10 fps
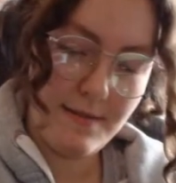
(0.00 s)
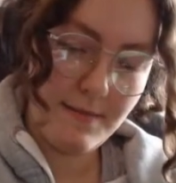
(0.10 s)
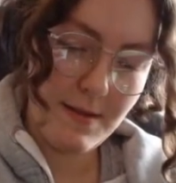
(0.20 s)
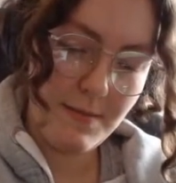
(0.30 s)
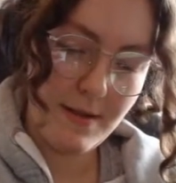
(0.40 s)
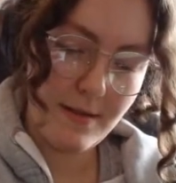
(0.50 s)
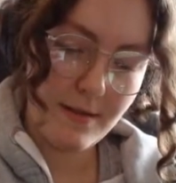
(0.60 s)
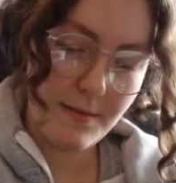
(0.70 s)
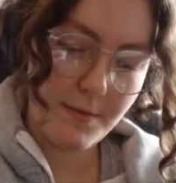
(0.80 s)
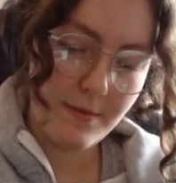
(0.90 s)
Maybe a
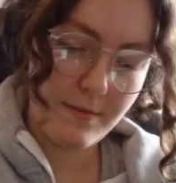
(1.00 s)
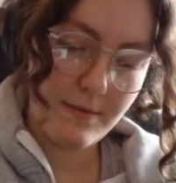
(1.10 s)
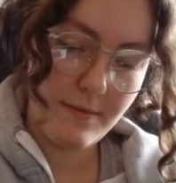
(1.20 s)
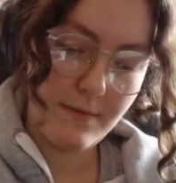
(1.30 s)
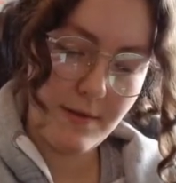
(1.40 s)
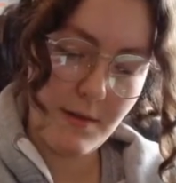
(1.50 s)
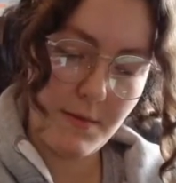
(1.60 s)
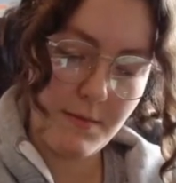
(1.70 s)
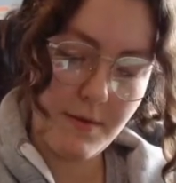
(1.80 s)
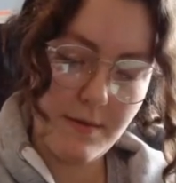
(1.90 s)
couple
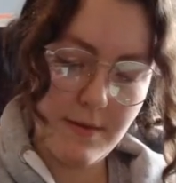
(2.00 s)
more,